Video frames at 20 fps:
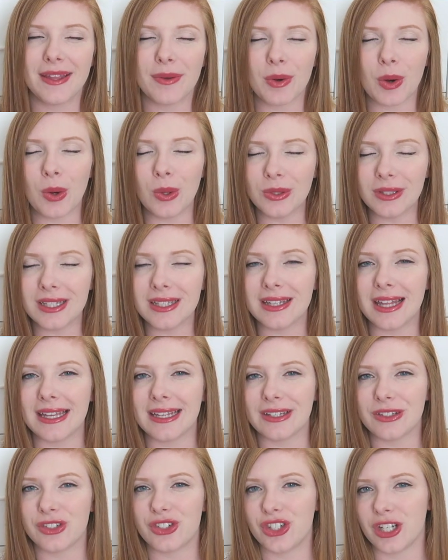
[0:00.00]
They were only
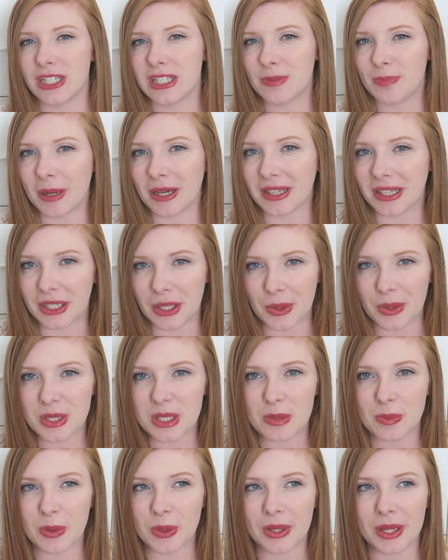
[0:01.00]
like just barely
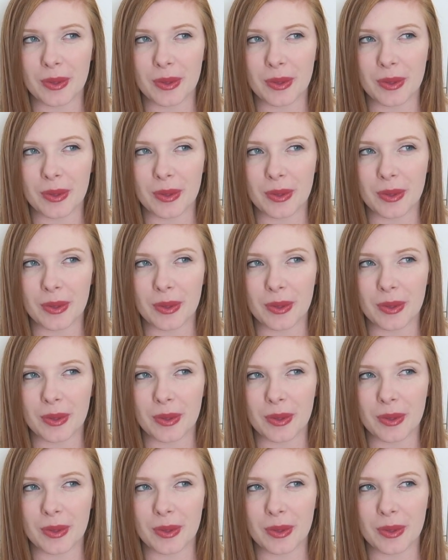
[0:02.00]
noticeable.